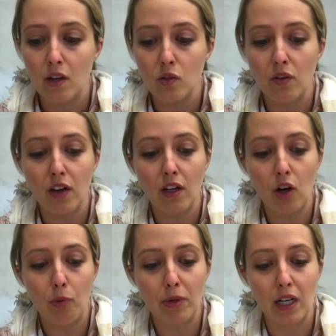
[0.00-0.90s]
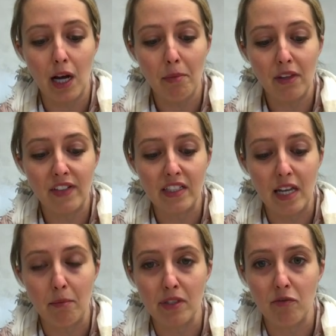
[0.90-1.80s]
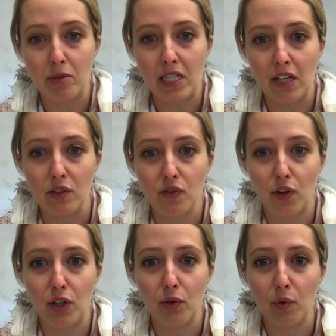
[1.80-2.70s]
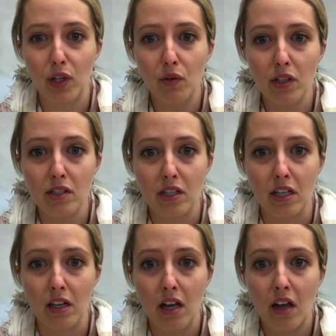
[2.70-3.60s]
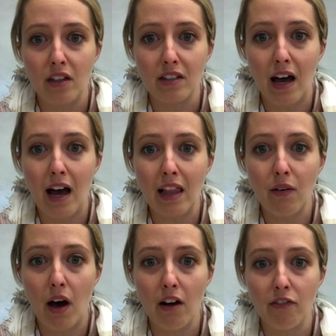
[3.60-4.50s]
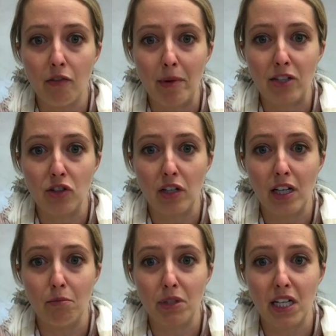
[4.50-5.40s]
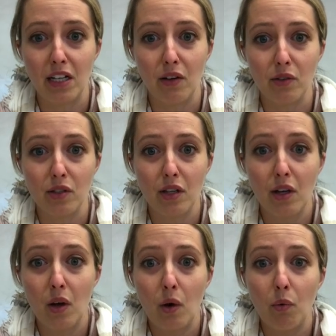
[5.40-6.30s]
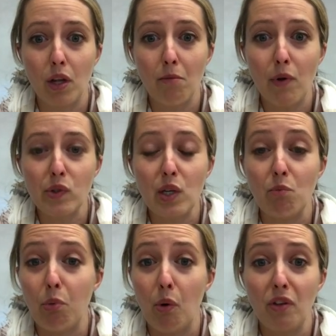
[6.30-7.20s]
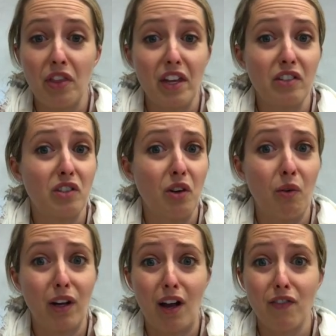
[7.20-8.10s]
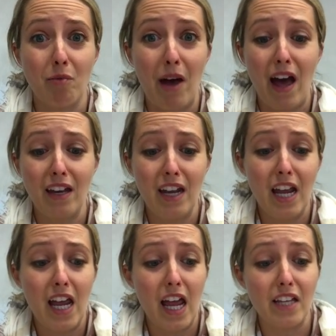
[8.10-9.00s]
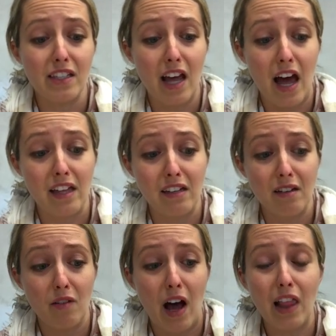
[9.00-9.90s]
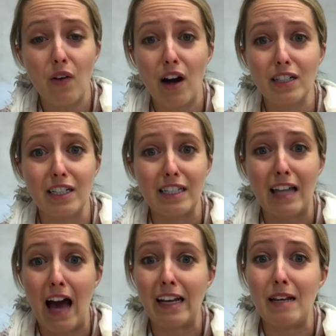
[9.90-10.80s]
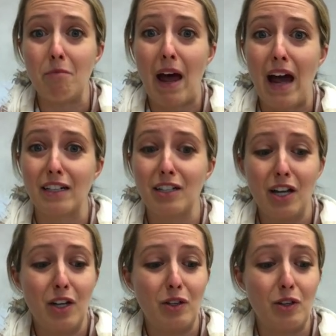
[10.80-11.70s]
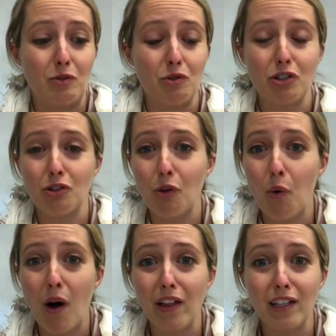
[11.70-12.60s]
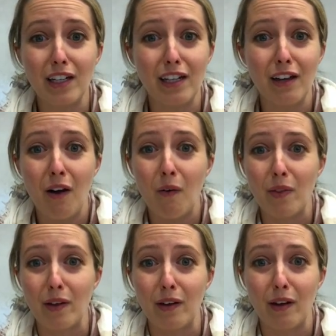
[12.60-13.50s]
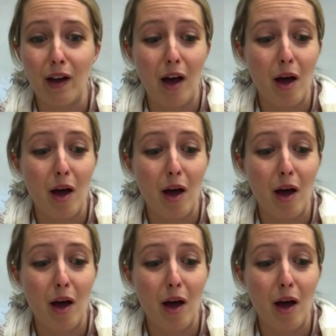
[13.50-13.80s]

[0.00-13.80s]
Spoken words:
So I've cut open a couple of examples of potatoes for you where you can see this hollow heart formation in potatoes. One of the most important things to know right off the bat is that hollow heart does not impact the nutritional quality or the